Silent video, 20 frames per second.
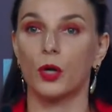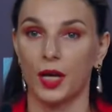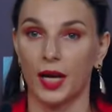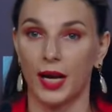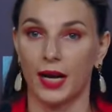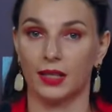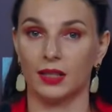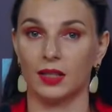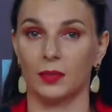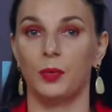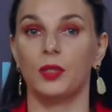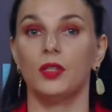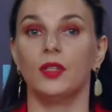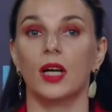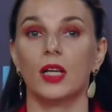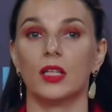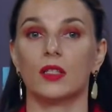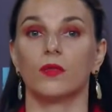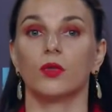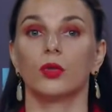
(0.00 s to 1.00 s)
there was a whole
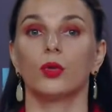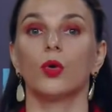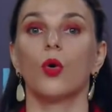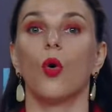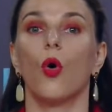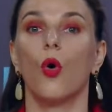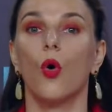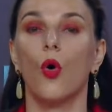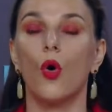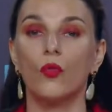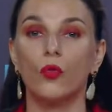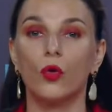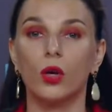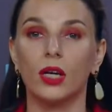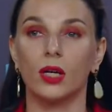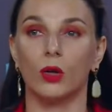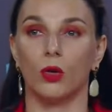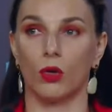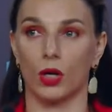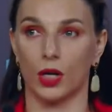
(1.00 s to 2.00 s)
project born
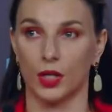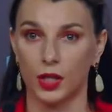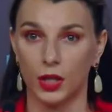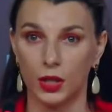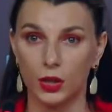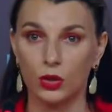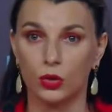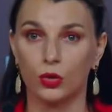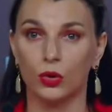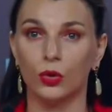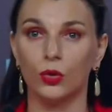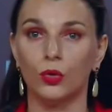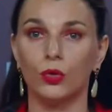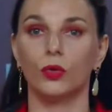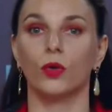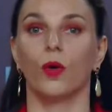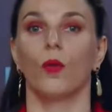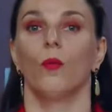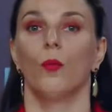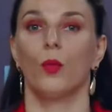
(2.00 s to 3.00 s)

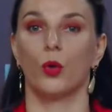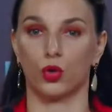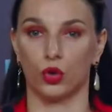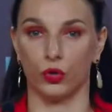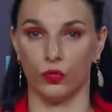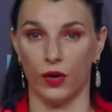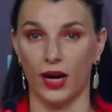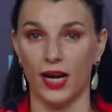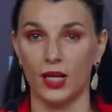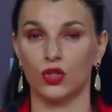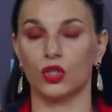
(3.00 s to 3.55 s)
called Speak